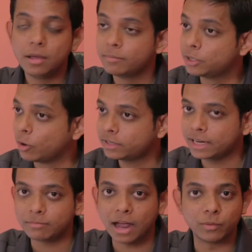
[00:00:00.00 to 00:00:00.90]
But don't
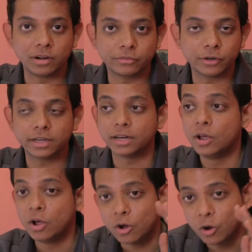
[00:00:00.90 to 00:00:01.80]
take my word for it.
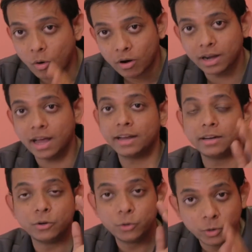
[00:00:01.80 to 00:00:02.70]
Go online,
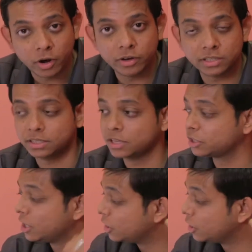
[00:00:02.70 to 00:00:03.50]
do your research,